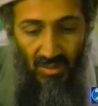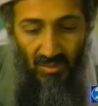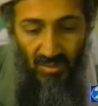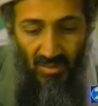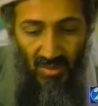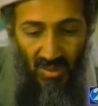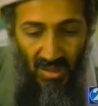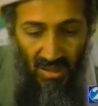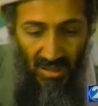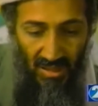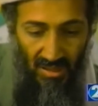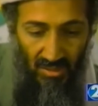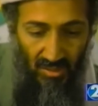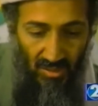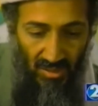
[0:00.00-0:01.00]
impose themselves
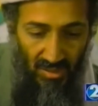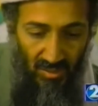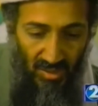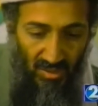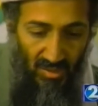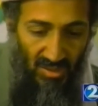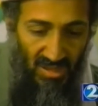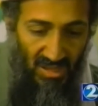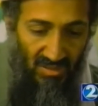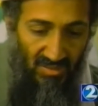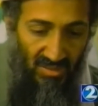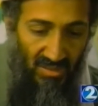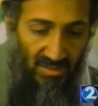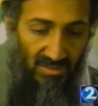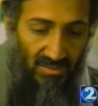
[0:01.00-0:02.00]
on everyone who believes
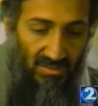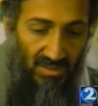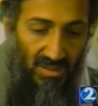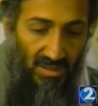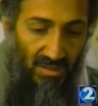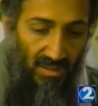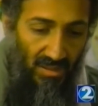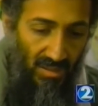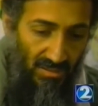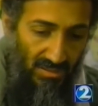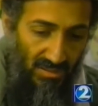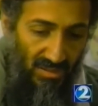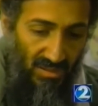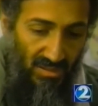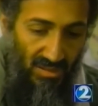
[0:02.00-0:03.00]
in his religion and his
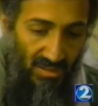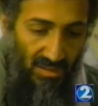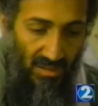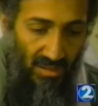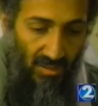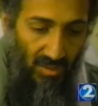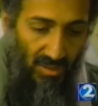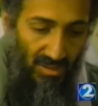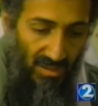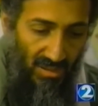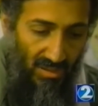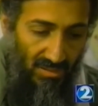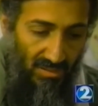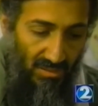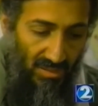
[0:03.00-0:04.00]
rights.
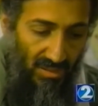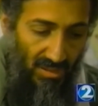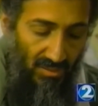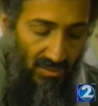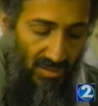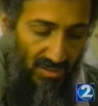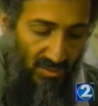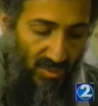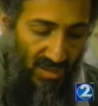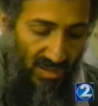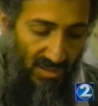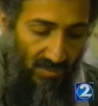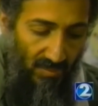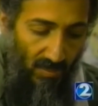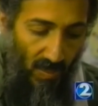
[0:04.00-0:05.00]
They accuse our children
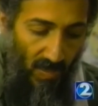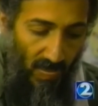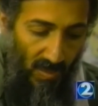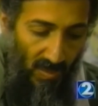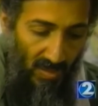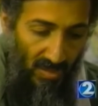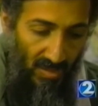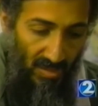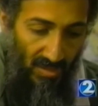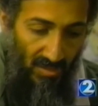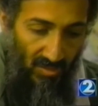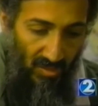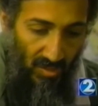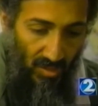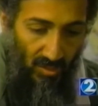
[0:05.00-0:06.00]
in Palestine of being
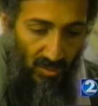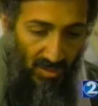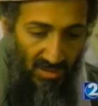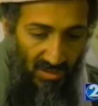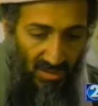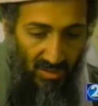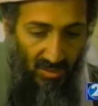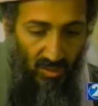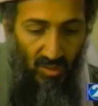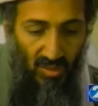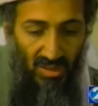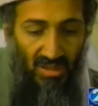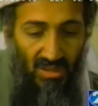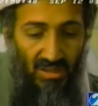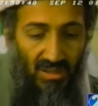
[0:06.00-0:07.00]
terrorists,
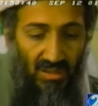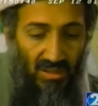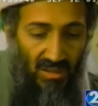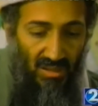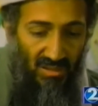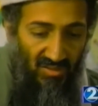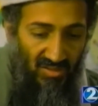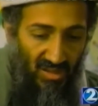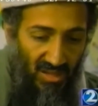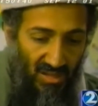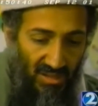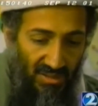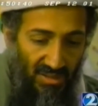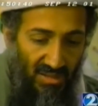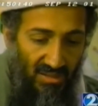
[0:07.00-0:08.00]
those children who
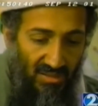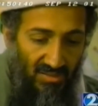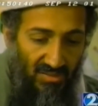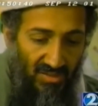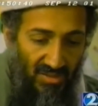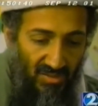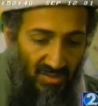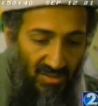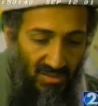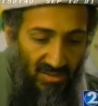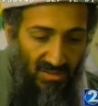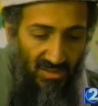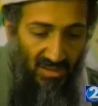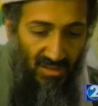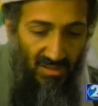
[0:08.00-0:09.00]
have no weapons
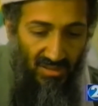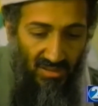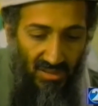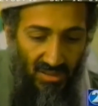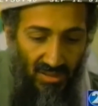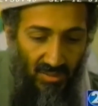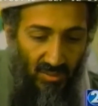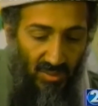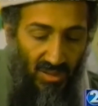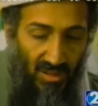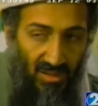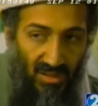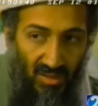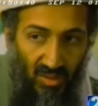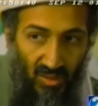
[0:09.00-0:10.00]
and have not yet
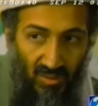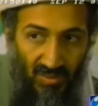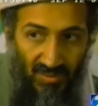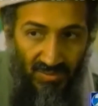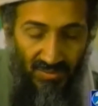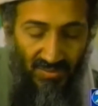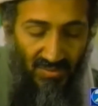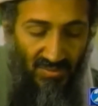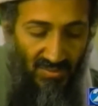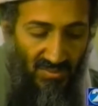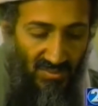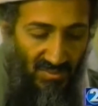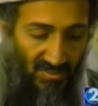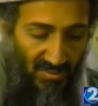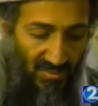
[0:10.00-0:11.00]
even reached
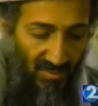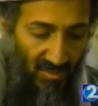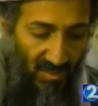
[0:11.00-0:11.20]
maturity.